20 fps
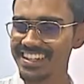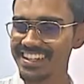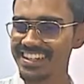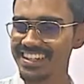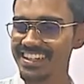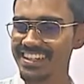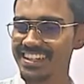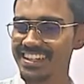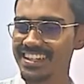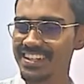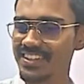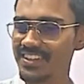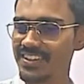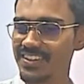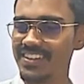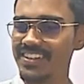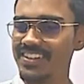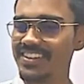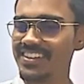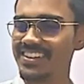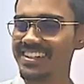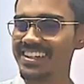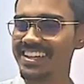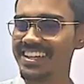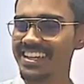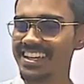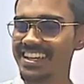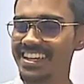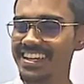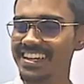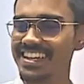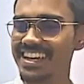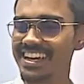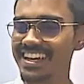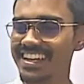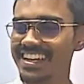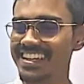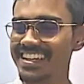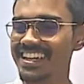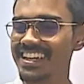No.
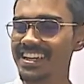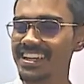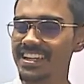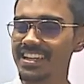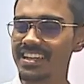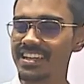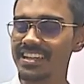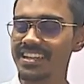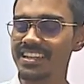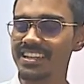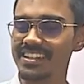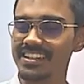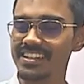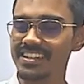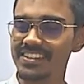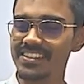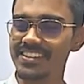Inductile? No.